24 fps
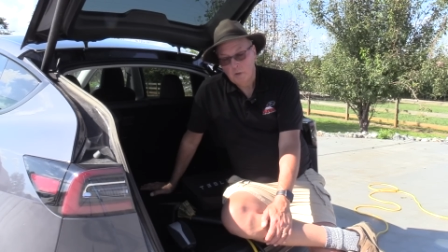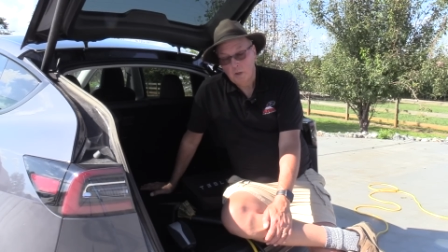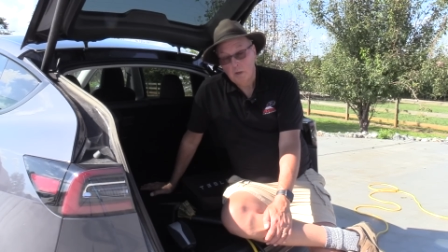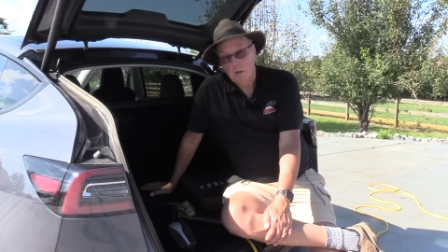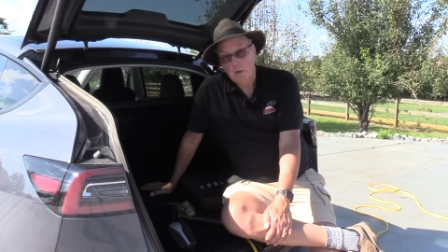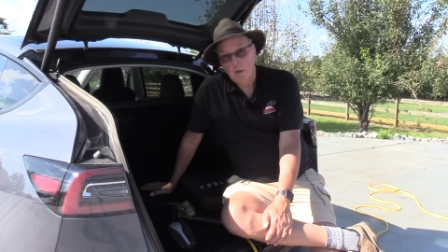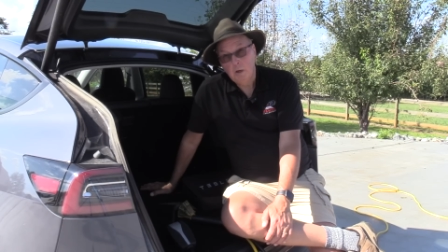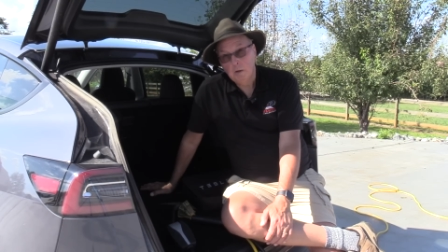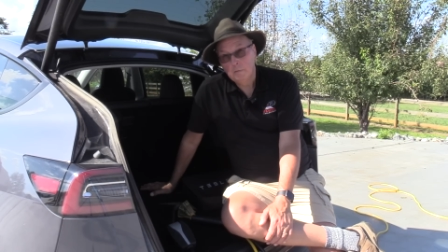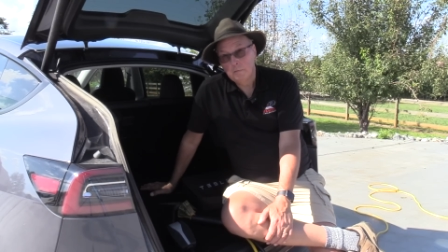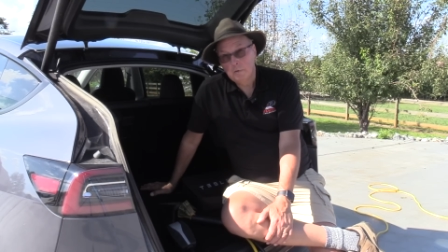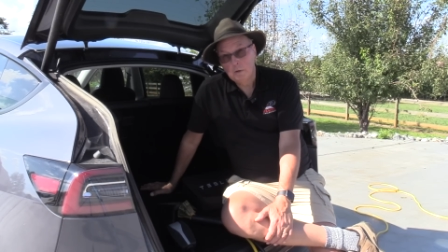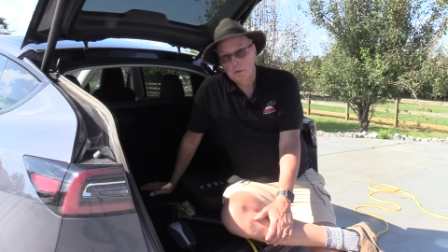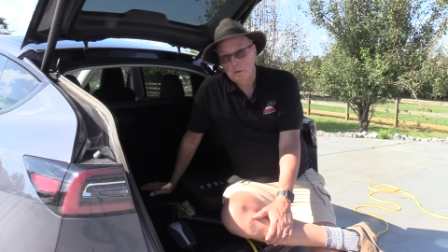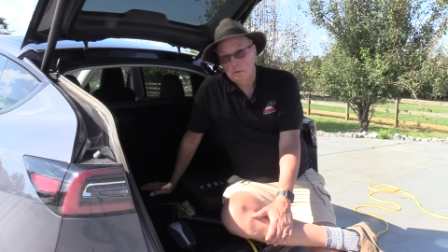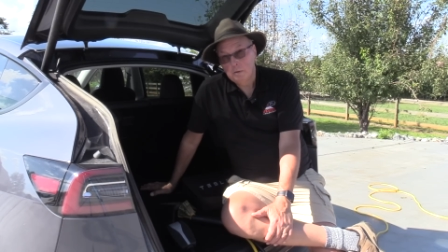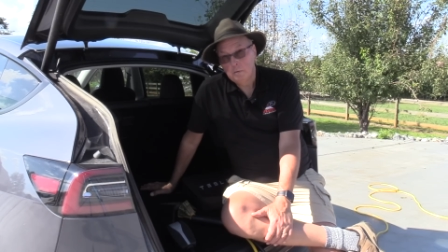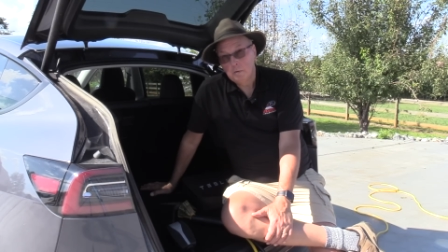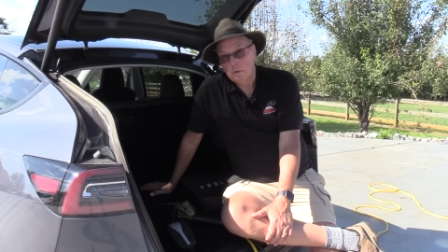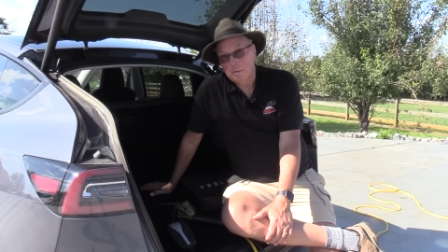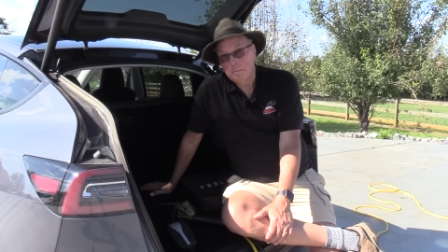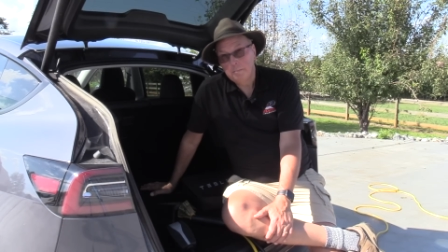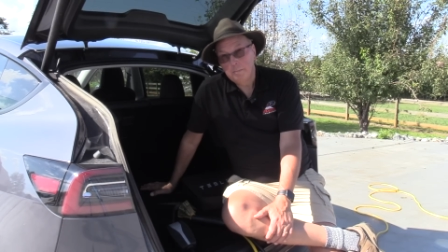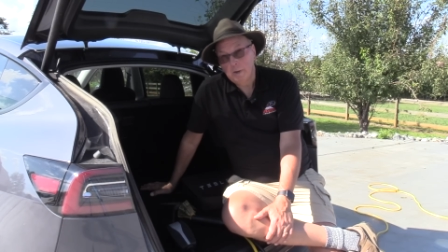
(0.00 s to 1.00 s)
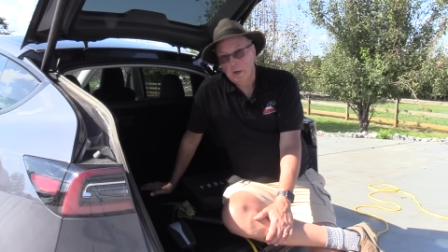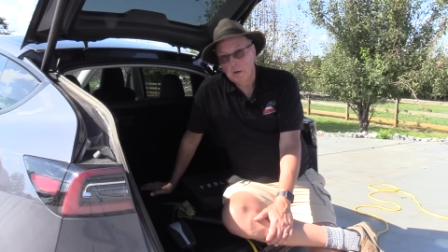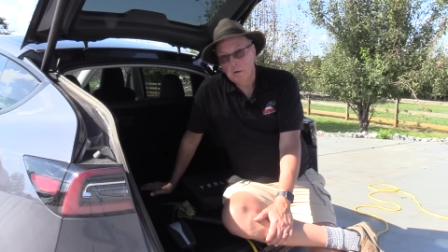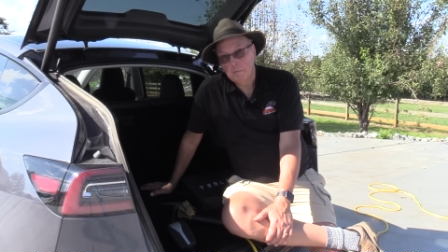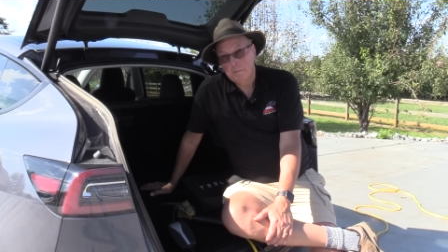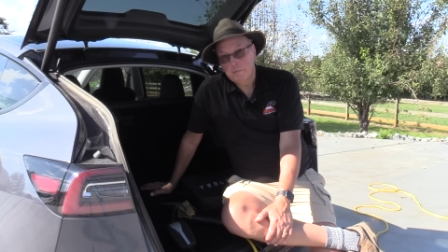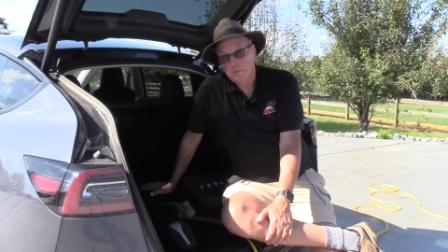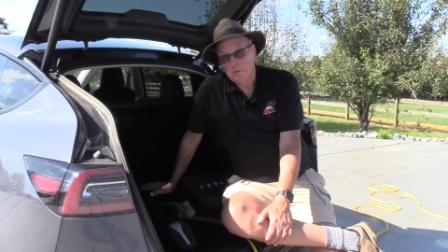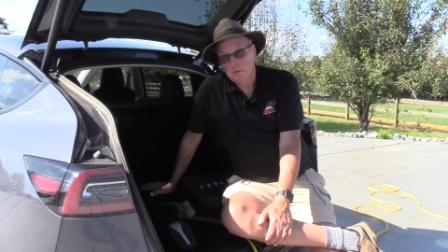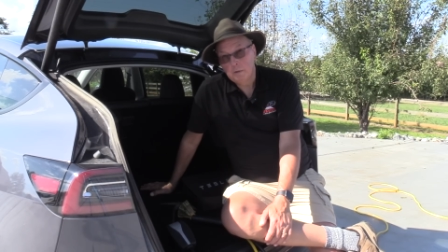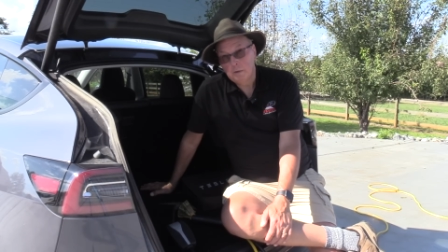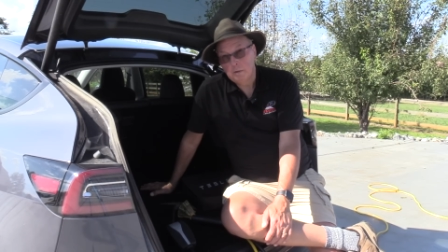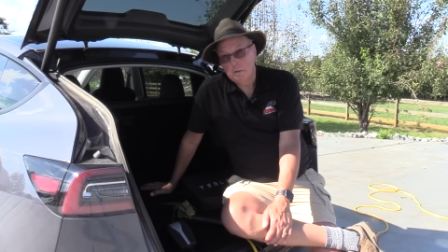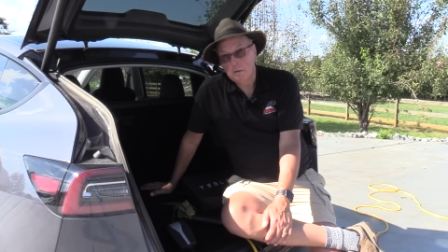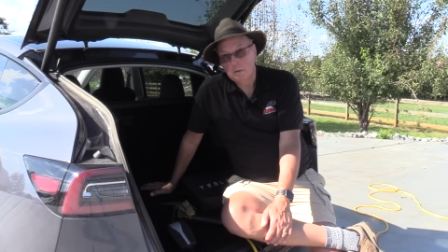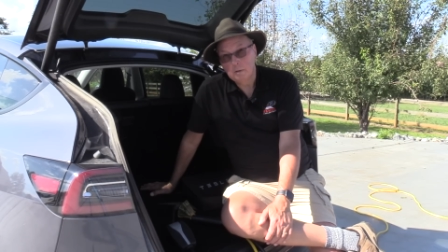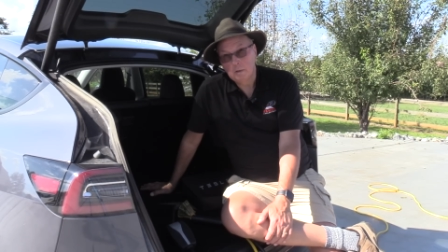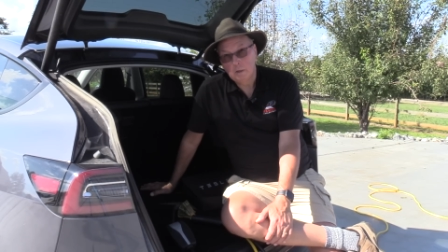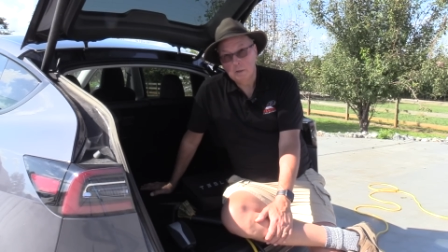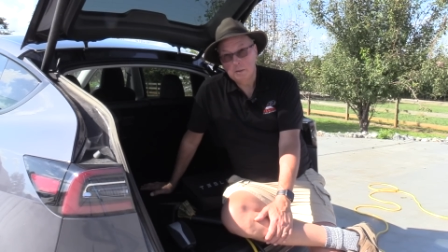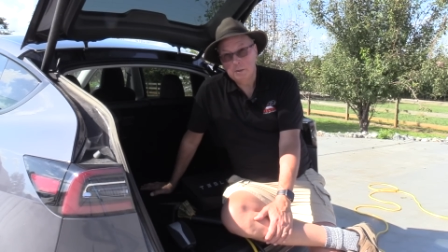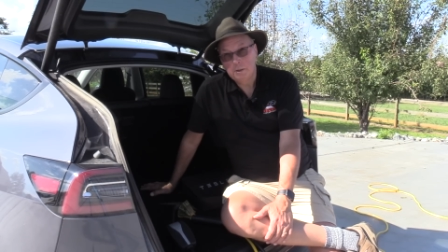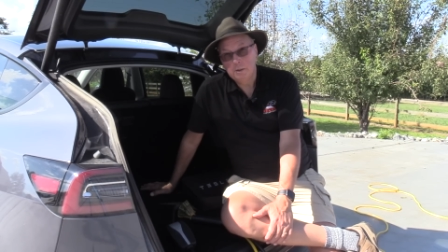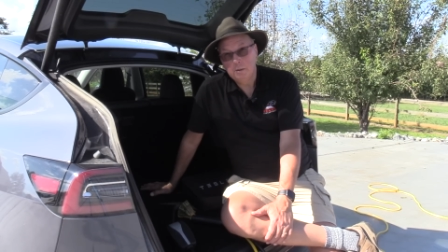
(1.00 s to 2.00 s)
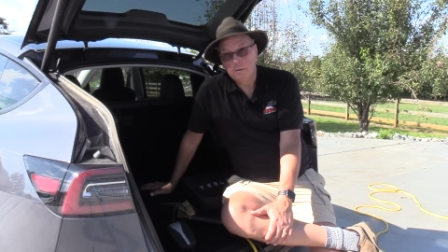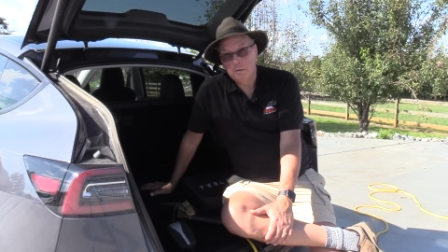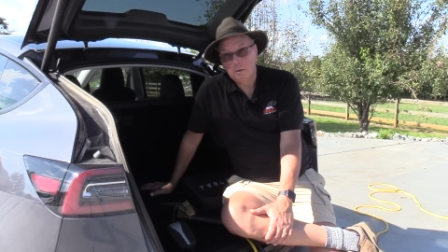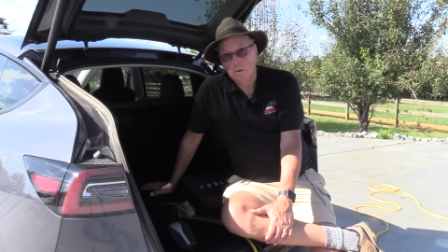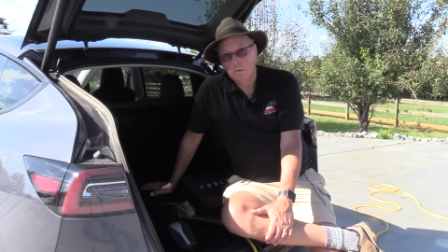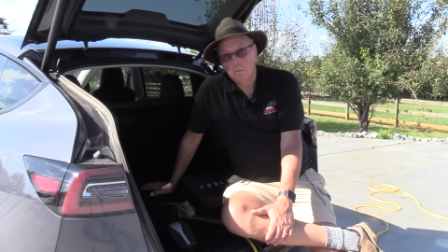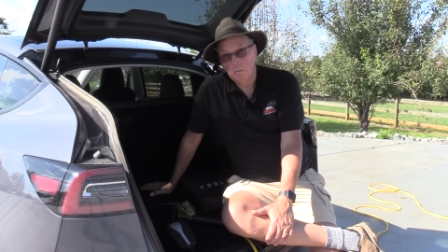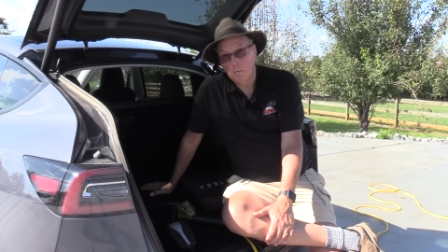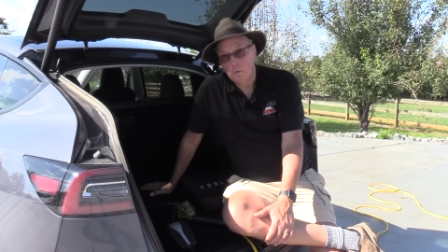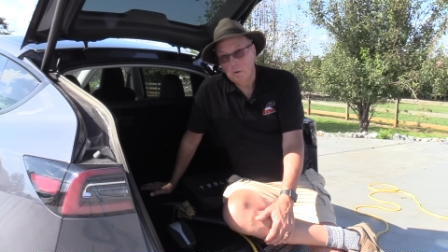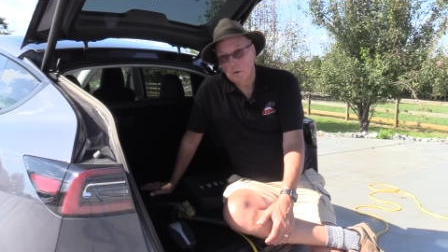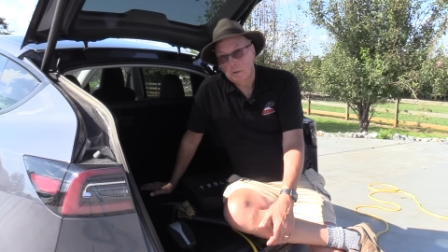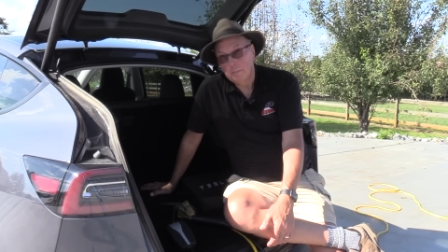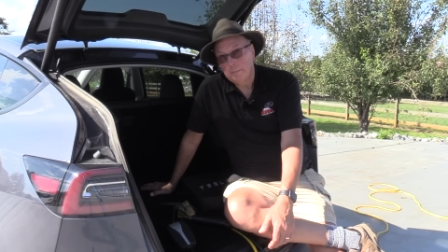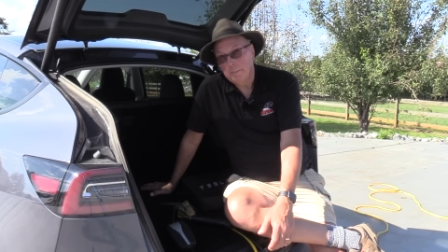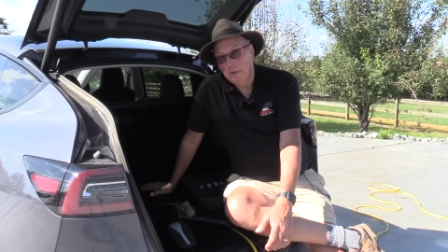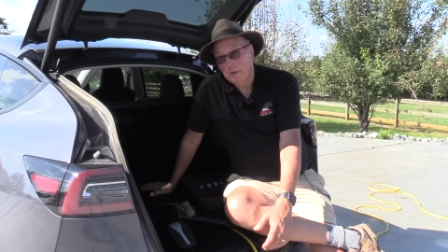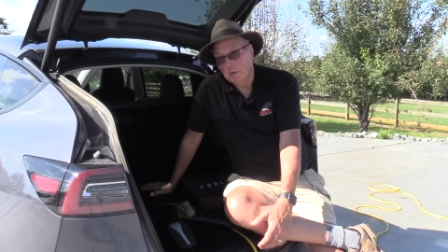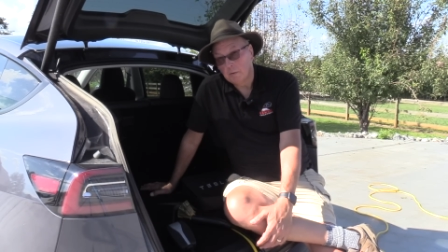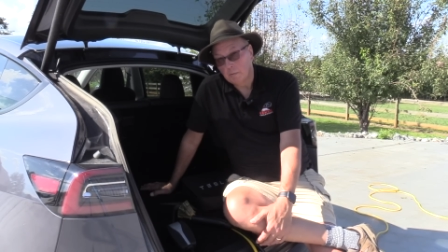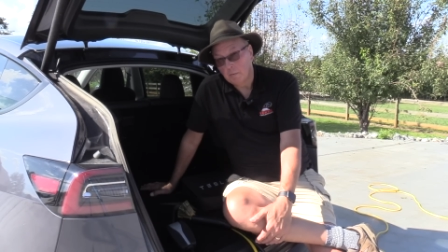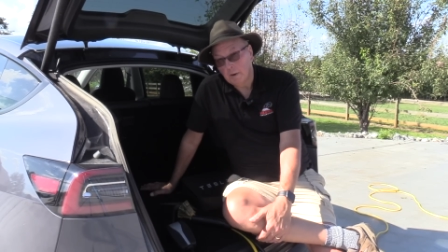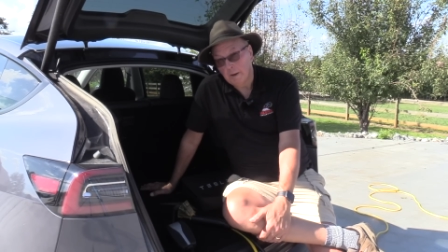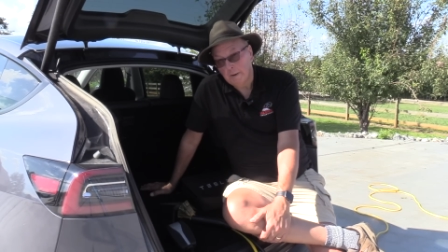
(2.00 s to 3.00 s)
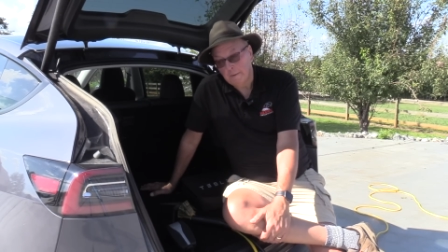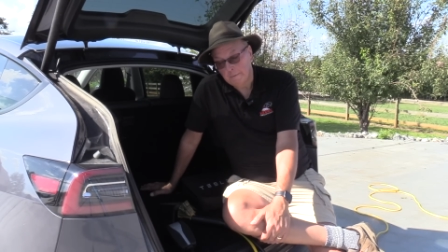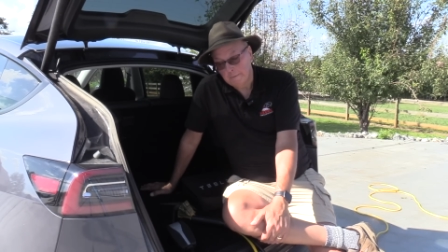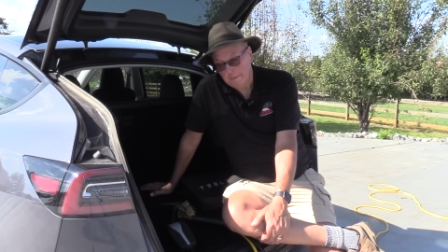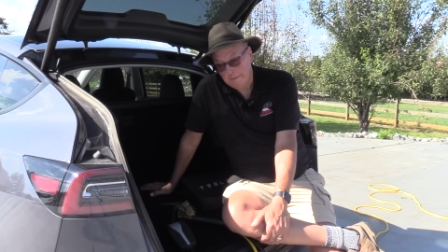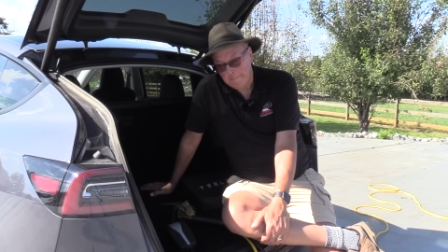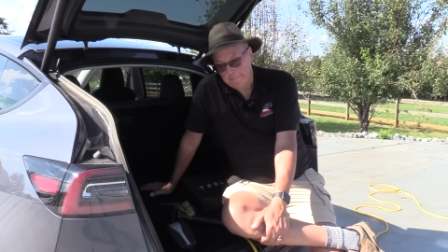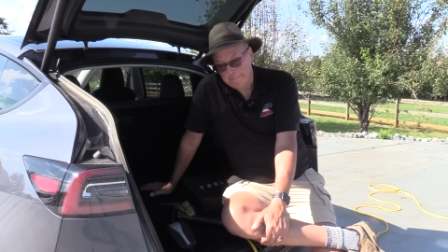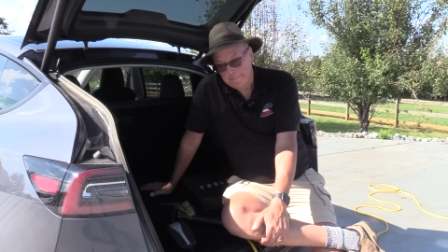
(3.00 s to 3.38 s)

Never do it barefooted unless you don't want to be around.